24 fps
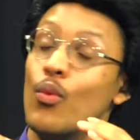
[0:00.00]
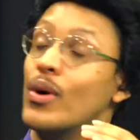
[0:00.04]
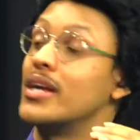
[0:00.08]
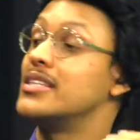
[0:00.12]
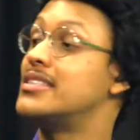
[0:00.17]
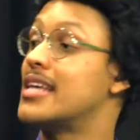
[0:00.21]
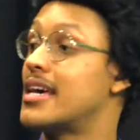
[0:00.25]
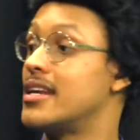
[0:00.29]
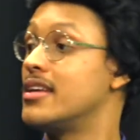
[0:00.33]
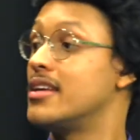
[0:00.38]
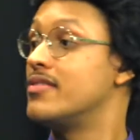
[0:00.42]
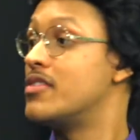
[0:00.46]
what
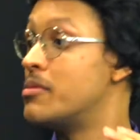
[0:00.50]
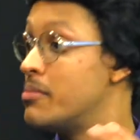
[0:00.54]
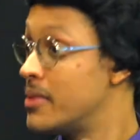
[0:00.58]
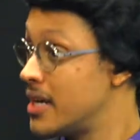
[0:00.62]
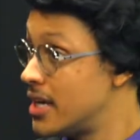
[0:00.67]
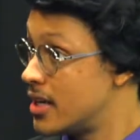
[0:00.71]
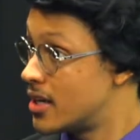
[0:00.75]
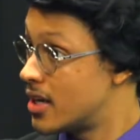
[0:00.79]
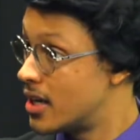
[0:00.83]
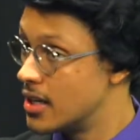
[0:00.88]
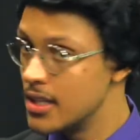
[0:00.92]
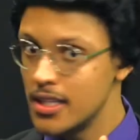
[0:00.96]
does that even
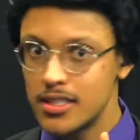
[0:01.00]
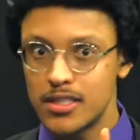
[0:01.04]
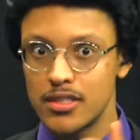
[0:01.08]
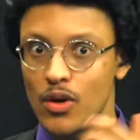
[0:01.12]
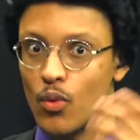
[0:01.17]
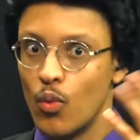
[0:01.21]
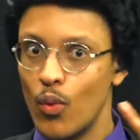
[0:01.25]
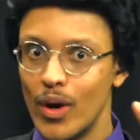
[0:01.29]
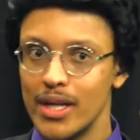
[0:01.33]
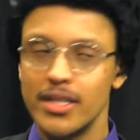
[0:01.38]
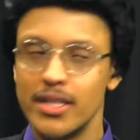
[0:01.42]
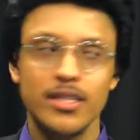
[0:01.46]
mean?
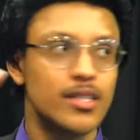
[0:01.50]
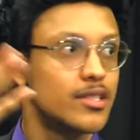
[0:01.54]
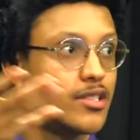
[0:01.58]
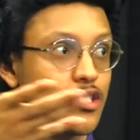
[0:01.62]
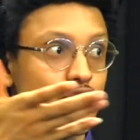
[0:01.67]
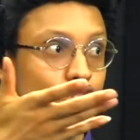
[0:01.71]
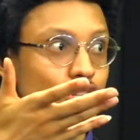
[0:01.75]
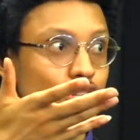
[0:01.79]
Alyssa, what does